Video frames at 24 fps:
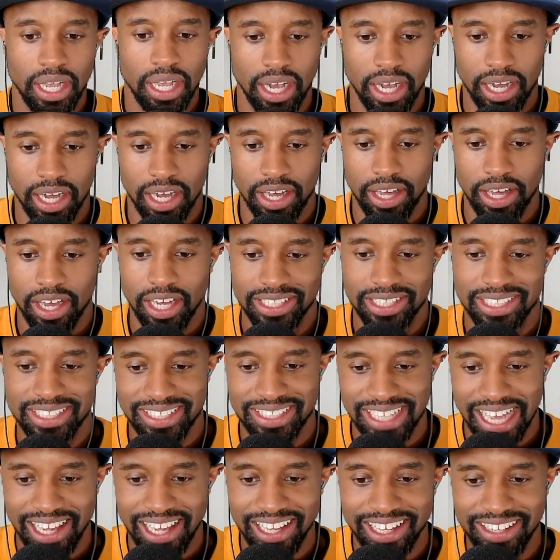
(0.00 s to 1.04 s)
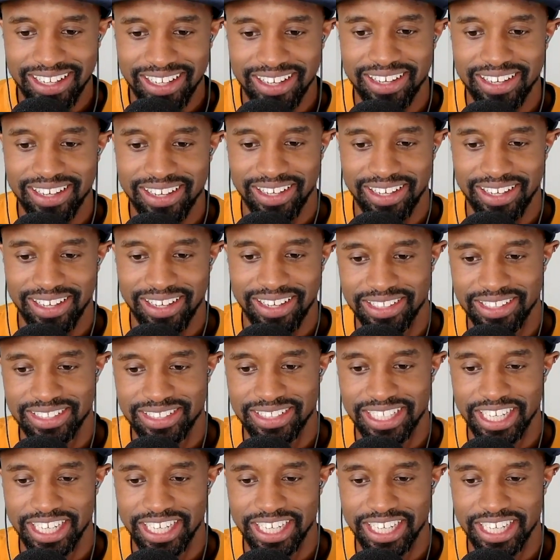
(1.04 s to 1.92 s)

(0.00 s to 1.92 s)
A salad is,